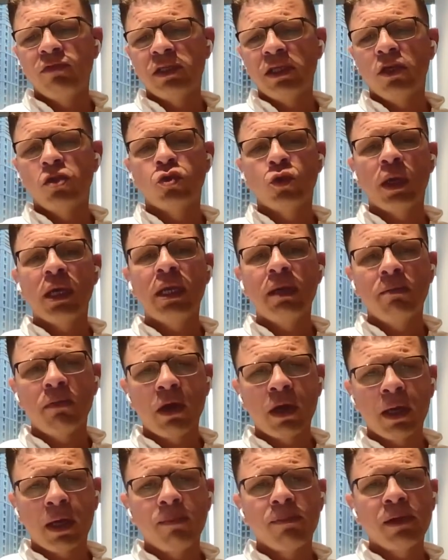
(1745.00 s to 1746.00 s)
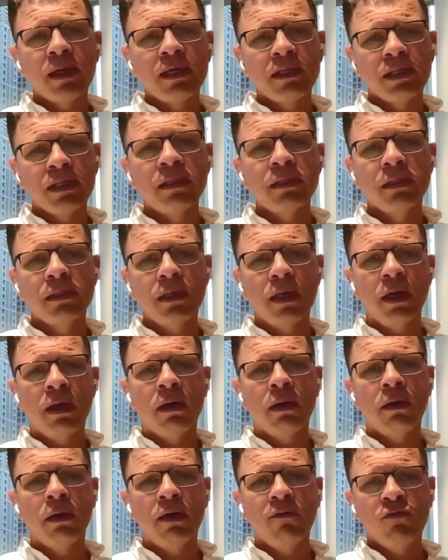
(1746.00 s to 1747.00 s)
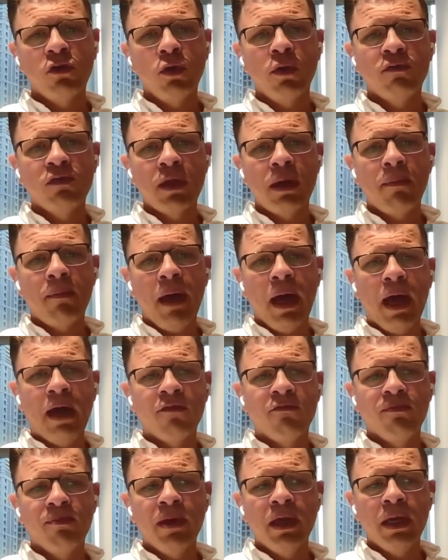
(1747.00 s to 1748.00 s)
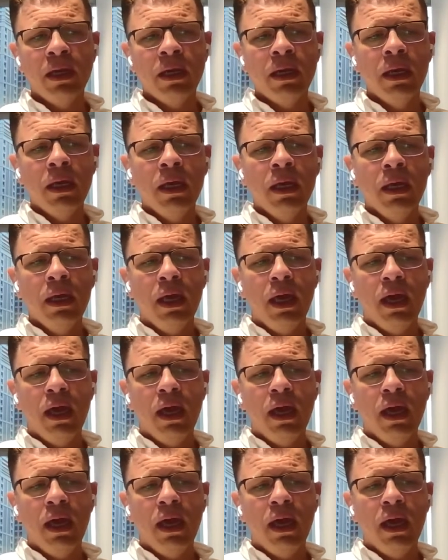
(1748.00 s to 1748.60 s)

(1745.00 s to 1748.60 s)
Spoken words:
obviously trading marketplaces, a few of them have been